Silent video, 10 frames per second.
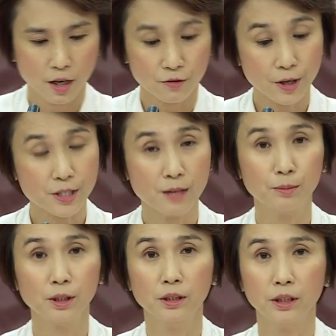For
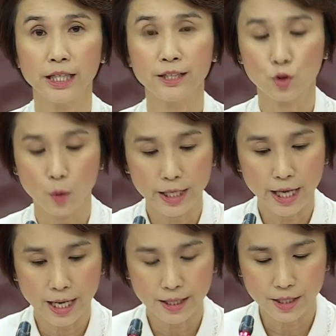example, in
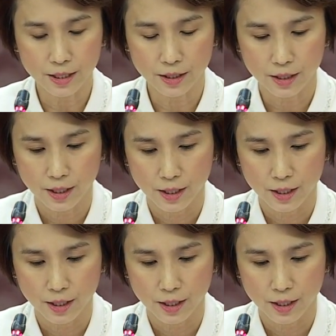2018,